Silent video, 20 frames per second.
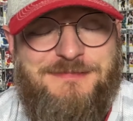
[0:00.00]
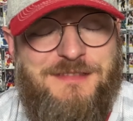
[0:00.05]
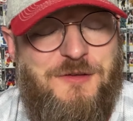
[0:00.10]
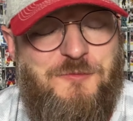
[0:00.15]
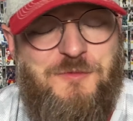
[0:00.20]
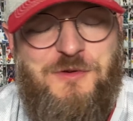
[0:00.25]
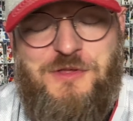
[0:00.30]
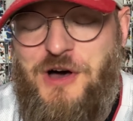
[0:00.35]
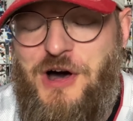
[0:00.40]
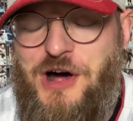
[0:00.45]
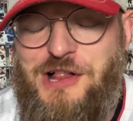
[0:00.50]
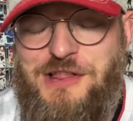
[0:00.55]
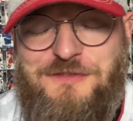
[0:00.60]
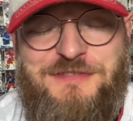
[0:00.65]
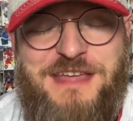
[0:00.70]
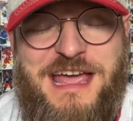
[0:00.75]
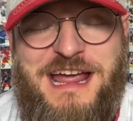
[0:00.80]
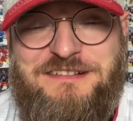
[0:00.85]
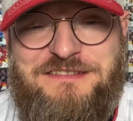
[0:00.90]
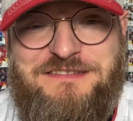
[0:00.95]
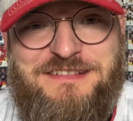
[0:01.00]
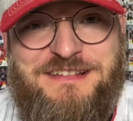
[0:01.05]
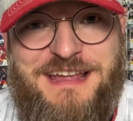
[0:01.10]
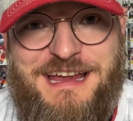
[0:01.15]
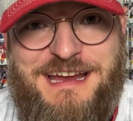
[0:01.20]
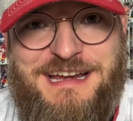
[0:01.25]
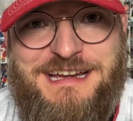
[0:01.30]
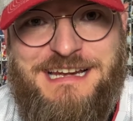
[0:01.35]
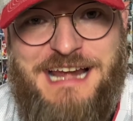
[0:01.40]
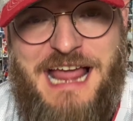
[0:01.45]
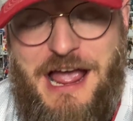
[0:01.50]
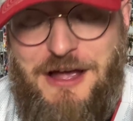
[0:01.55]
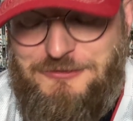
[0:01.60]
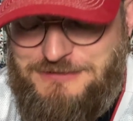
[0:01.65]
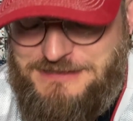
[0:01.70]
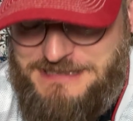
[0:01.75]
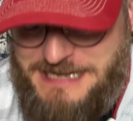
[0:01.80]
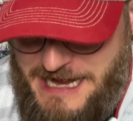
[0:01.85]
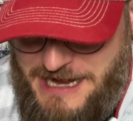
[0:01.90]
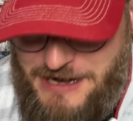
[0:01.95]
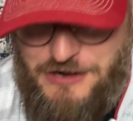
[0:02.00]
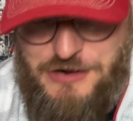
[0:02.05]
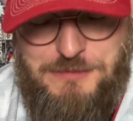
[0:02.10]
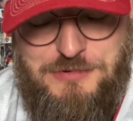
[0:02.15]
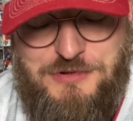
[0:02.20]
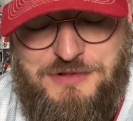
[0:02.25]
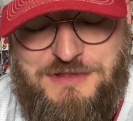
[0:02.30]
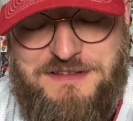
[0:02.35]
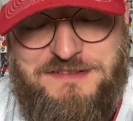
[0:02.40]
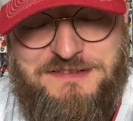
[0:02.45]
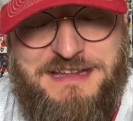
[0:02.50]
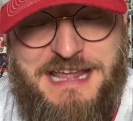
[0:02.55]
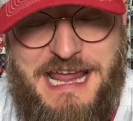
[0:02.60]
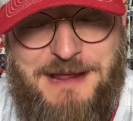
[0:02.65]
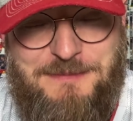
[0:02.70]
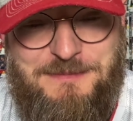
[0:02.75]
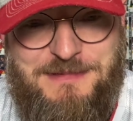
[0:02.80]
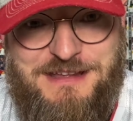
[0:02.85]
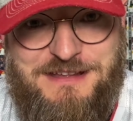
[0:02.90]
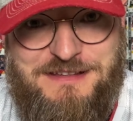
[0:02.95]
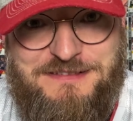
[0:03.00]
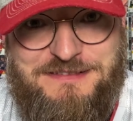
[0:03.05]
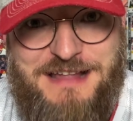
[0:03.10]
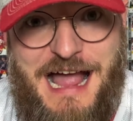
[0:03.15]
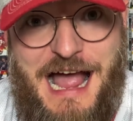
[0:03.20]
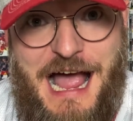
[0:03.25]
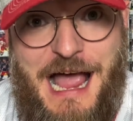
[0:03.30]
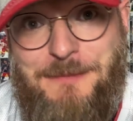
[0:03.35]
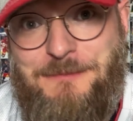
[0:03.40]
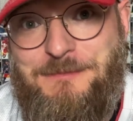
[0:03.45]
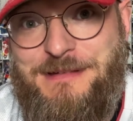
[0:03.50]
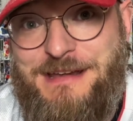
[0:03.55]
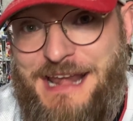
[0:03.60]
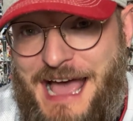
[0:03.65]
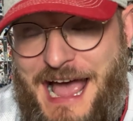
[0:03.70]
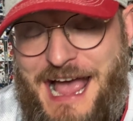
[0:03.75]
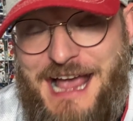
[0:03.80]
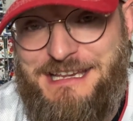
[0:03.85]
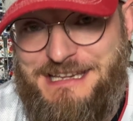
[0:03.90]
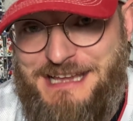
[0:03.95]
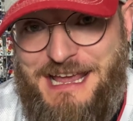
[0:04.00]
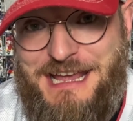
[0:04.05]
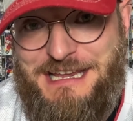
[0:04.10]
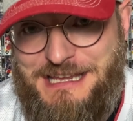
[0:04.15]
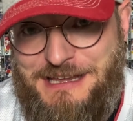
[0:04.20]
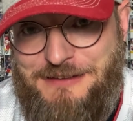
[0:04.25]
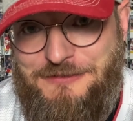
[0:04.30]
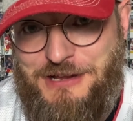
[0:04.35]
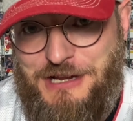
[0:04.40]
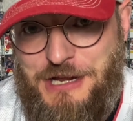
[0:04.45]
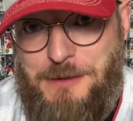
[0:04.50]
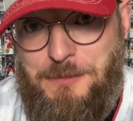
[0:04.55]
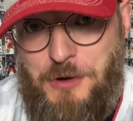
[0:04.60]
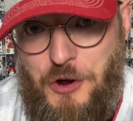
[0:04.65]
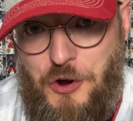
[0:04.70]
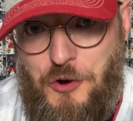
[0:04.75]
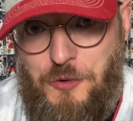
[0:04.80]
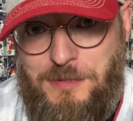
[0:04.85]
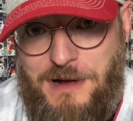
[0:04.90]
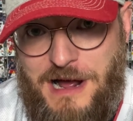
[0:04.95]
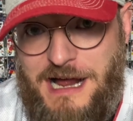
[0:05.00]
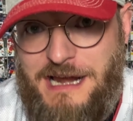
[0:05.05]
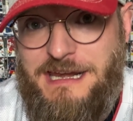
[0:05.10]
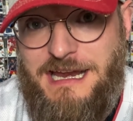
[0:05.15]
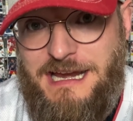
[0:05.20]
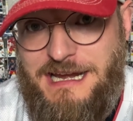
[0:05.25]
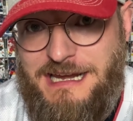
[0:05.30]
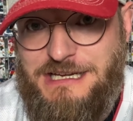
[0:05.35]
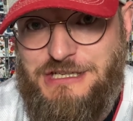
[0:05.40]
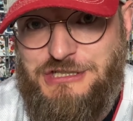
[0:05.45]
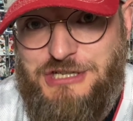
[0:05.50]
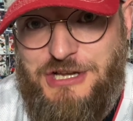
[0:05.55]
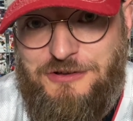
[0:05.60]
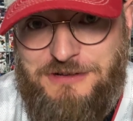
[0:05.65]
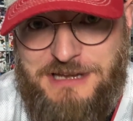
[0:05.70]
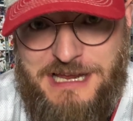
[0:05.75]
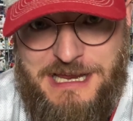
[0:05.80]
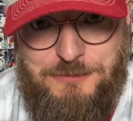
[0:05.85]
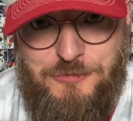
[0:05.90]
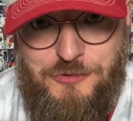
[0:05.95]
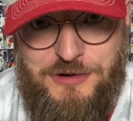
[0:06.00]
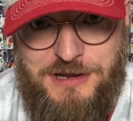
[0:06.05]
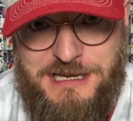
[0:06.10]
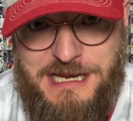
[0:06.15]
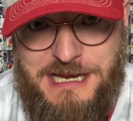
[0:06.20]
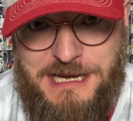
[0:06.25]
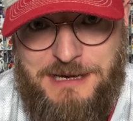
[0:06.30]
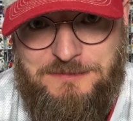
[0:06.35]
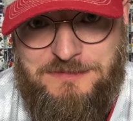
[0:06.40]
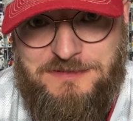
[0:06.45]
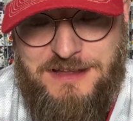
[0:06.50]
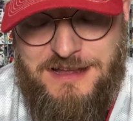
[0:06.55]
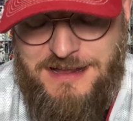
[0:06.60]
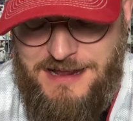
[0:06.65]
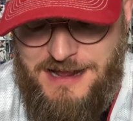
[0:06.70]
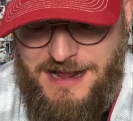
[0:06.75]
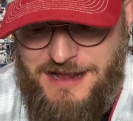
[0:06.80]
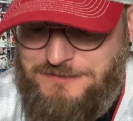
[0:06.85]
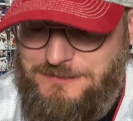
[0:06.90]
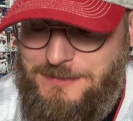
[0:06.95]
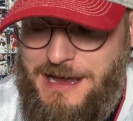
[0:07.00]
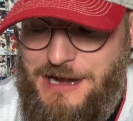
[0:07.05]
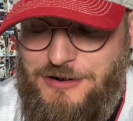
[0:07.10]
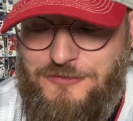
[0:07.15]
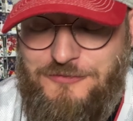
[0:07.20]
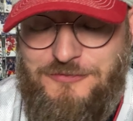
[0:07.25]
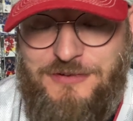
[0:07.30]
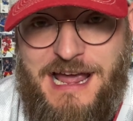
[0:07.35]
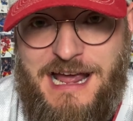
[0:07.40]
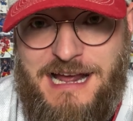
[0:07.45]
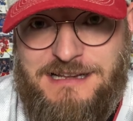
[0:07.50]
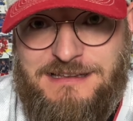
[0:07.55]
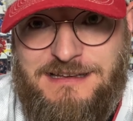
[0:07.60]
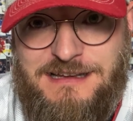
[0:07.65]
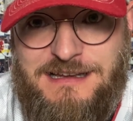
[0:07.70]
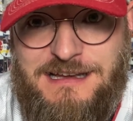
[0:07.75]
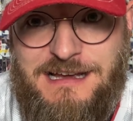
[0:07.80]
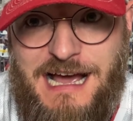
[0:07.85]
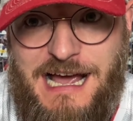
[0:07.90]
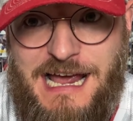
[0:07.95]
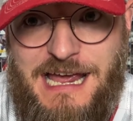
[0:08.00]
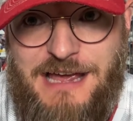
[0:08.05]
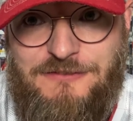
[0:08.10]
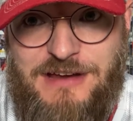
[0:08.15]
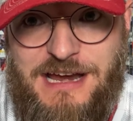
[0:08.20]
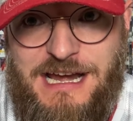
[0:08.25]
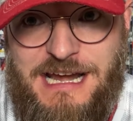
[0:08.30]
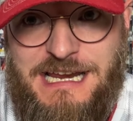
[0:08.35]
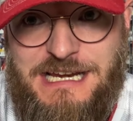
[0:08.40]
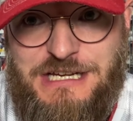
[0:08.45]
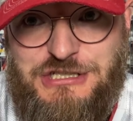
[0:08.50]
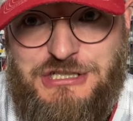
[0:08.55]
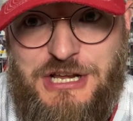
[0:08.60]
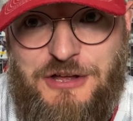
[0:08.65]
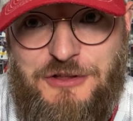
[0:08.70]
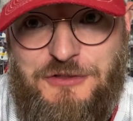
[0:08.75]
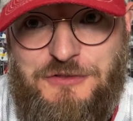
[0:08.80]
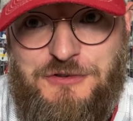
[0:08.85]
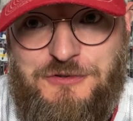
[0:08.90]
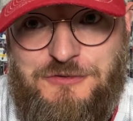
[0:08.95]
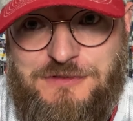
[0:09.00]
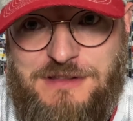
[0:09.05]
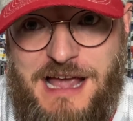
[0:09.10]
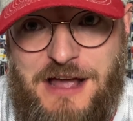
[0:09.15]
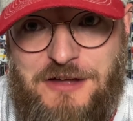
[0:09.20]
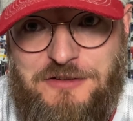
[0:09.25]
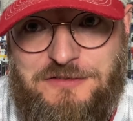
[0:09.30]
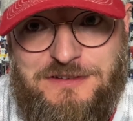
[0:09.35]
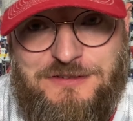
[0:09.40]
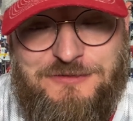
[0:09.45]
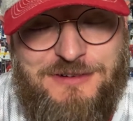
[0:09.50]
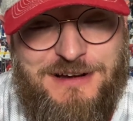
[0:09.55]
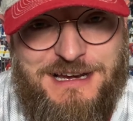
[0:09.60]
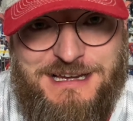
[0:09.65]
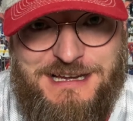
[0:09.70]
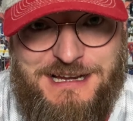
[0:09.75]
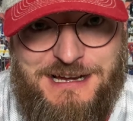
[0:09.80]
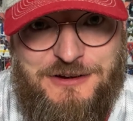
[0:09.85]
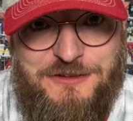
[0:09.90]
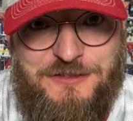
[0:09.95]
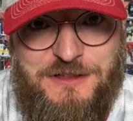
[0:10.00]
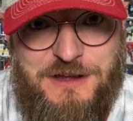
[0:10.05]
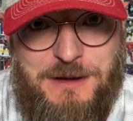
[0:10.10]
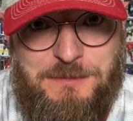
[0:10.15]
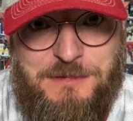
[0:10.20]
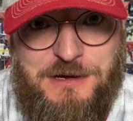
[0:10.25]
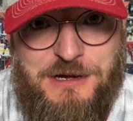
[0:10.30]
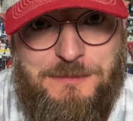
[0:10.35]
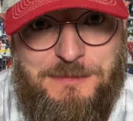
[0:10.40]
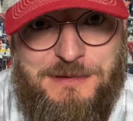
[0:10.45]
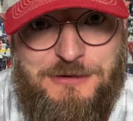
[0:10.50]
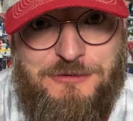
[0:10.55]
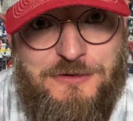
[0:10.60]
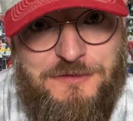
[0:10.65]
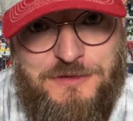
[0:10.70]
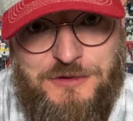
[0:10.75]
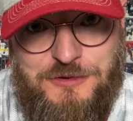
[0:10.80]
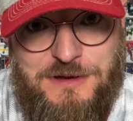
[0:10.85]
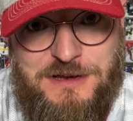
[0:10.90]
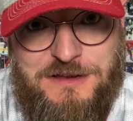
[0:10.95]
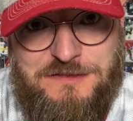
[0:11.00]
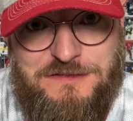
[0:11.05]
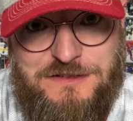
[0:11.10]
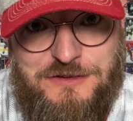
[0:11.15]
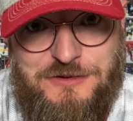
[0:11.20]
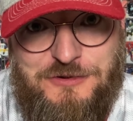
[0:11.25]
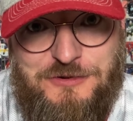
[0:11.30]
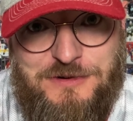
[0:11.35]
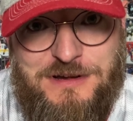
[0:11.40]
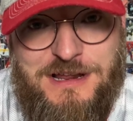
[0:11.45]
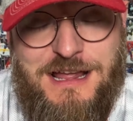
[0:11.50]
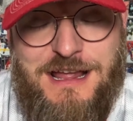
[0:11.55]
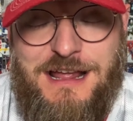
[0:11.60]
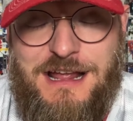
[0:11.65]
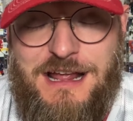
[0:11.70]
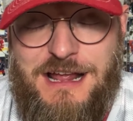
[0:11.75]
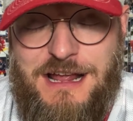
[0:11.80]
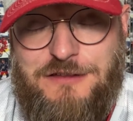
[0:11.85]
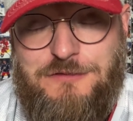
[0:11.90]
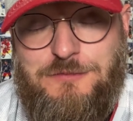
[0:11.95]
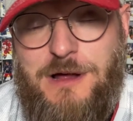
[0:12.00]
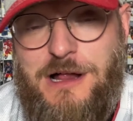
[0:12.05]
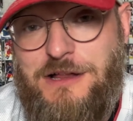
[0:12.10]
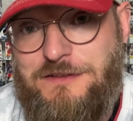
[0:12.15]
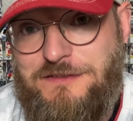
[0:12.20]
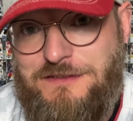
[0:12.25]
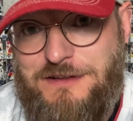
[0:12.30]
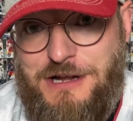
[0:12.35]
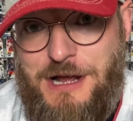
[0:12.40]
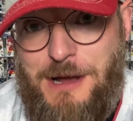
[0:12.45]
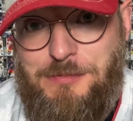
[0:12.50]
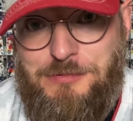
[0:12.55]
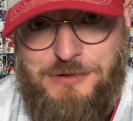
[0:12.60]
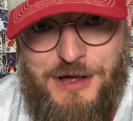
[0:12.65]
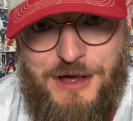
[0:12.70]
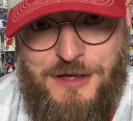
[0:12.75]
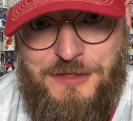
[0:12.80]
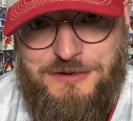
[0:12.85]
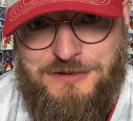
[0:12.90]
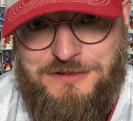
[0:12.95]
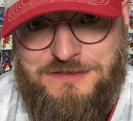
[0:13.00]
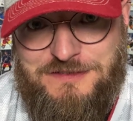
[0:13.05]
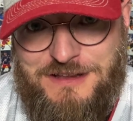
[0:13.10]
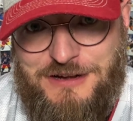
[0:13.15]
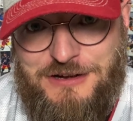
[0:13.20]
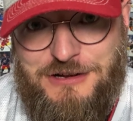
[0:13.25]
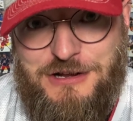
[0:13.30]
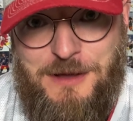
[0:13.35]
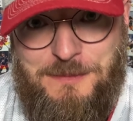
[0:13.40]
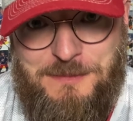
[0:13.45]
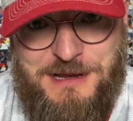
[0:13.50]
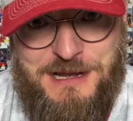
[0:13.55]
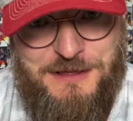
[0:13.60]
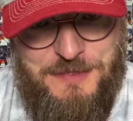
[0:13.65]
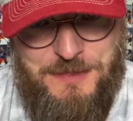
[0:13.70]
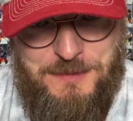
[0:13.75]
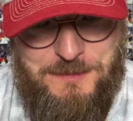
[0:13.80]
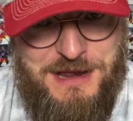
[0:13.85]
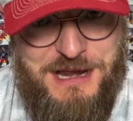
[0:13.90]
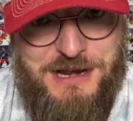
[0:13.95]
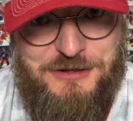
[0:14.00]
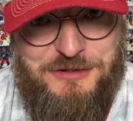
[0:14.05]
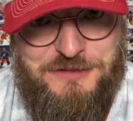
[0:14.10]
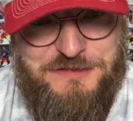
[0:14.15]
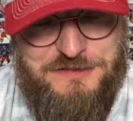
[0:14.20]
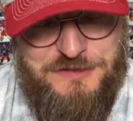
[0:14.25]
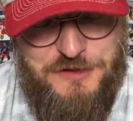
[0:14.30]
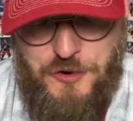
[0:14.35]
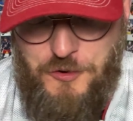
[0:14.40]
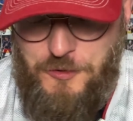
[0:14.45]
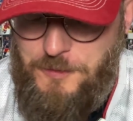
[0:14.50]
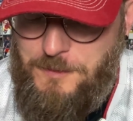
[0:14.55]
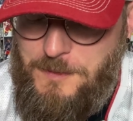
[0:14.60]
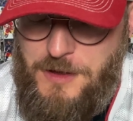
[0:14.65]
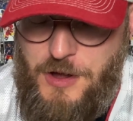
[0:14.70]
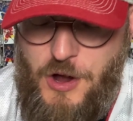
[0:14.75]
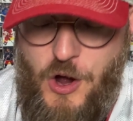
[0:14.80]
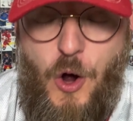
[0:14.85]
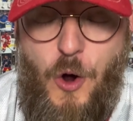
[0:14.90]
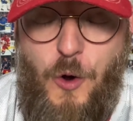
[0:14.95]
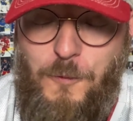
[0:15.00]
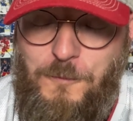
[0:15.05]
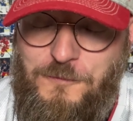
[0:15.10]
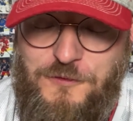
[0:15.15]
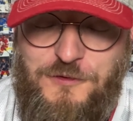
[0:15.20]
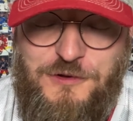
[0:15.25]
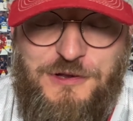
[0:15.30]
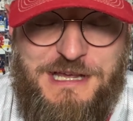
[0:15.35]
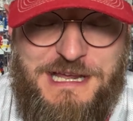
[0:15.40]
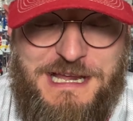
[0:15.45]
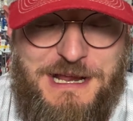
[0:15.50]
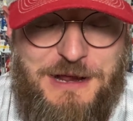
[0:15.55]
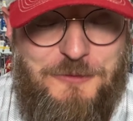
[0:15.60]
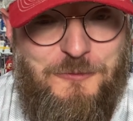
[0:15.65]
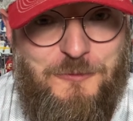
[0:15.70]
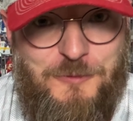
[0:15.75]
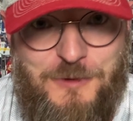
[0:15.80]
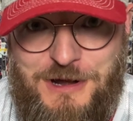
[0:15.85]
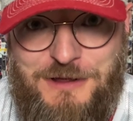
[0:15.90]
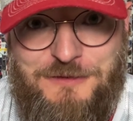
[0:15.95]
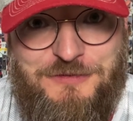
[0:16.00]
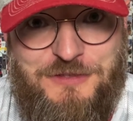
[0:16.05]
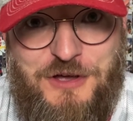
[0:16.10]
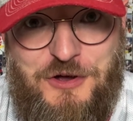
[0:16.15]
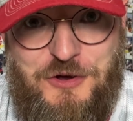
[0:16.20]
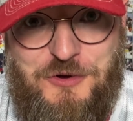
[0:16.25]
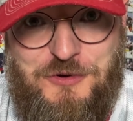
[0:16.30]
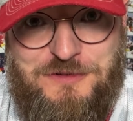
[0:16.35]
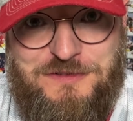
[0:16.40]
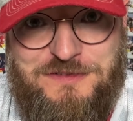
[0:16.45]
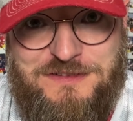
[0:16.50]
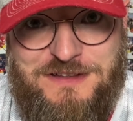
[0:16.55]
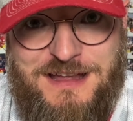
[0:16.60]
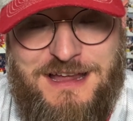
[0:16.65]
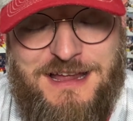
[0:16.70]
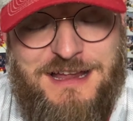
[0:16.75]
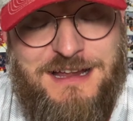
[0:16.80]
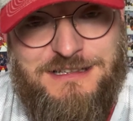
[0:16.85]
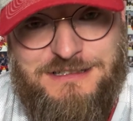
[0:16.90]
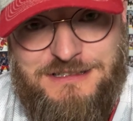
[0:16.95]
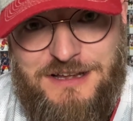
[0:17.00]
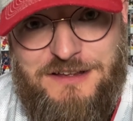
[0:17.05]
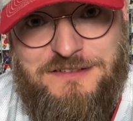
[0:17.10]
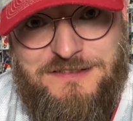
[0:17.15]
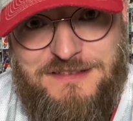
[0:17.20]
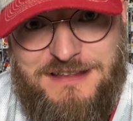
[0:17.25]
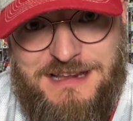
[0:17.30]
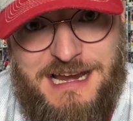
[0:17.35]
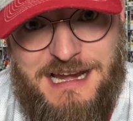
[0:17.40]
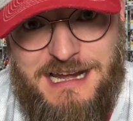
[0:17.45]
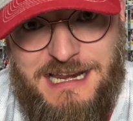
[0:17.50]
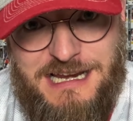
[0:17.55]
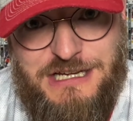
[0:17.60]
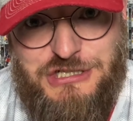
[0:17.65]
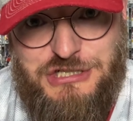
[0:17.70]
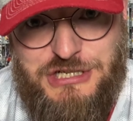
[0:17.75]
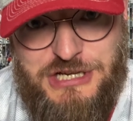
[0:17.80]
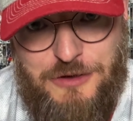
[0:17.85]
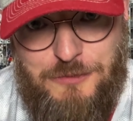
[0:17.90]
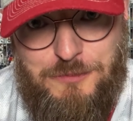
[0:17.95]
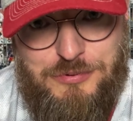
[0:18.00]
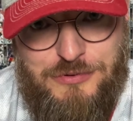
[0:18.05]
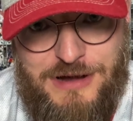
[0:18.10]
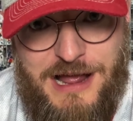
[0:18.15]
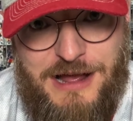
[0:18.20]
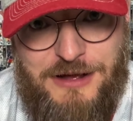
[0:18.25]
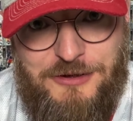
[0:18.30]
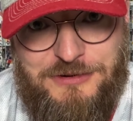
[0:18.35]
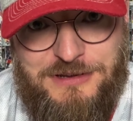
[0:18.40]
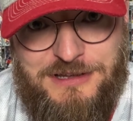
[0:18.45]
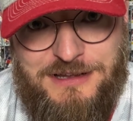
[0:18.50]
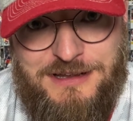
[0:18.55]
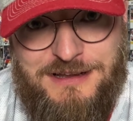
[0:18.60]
With all of that said and how terrible this game is, I'm not yet giving up hope on NHL Game Boy games. As a matter of fact, I have NHL 2000 right here that I'm going to be reviewing soon, as well as a couple others that are coming in the mail. So hopefully one of those does the NHL proud.